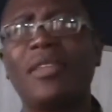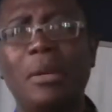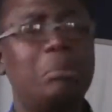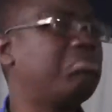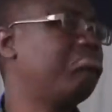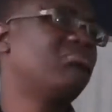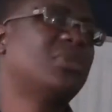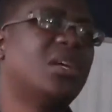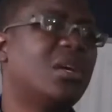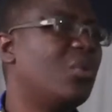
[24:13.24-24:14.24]
them,
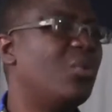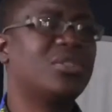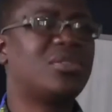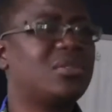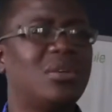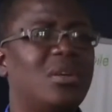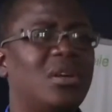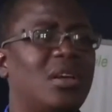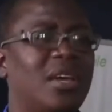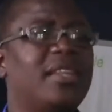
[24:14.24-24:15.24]
what
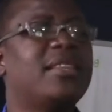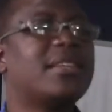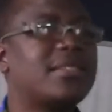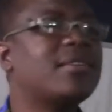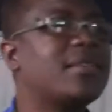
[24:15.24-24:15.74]
they still